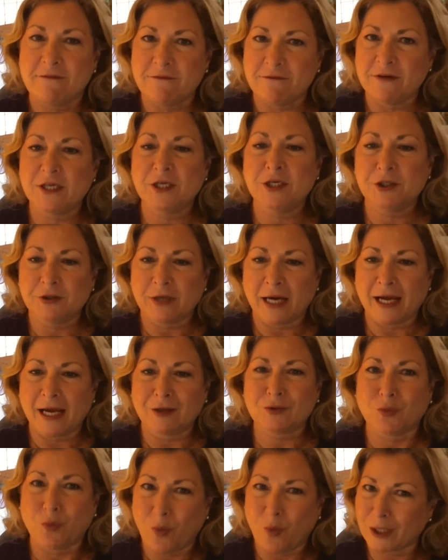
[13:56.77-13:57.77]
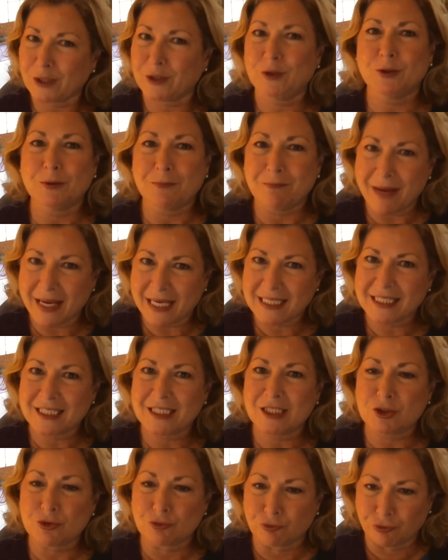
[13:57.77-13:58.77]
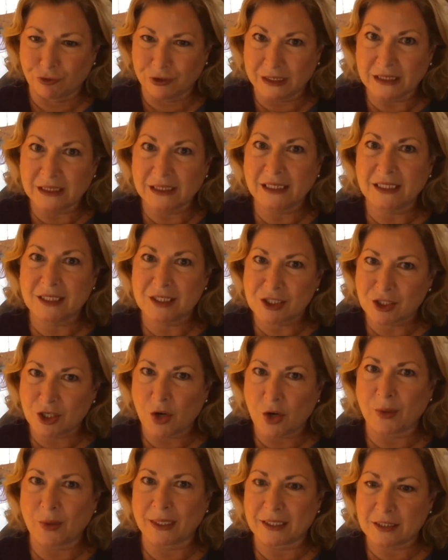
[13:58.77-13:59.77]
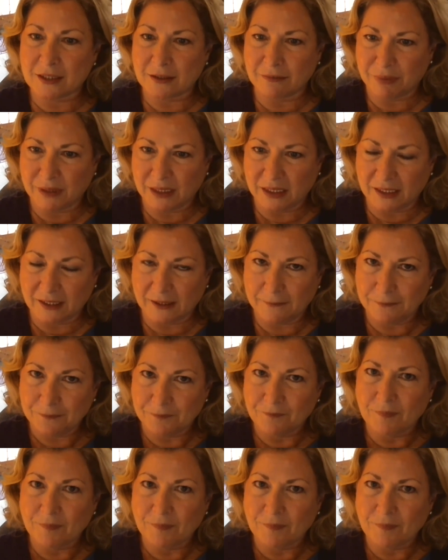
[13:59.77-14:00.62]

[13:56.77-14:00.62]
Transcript: Figure out what your message really is going to be